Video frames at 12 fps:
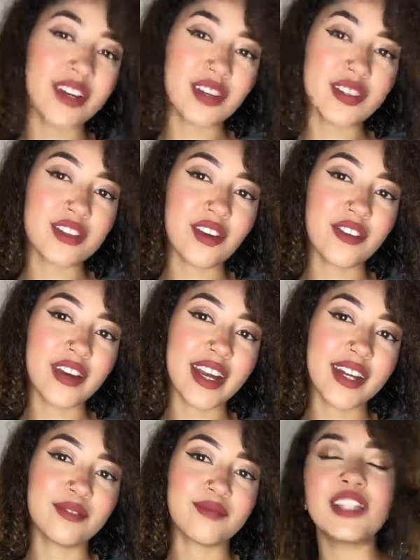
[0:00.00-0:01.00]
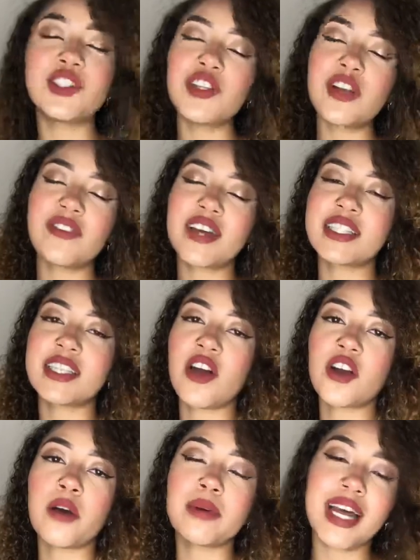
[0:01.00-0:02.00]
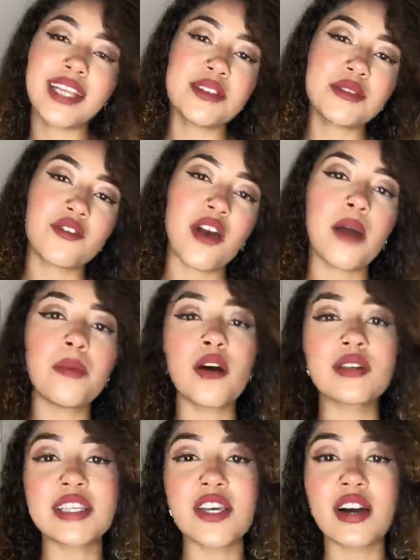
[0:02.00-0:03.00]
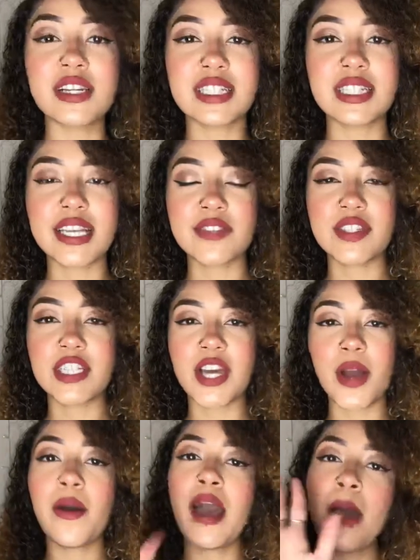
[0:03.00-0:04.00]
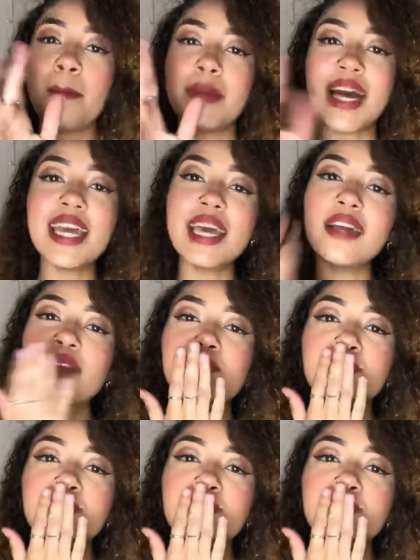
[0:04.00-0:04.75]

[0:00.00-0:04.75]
not sorry. And do not forget to like, comment, and subscribe. I'll see you guys in the next video. Bye.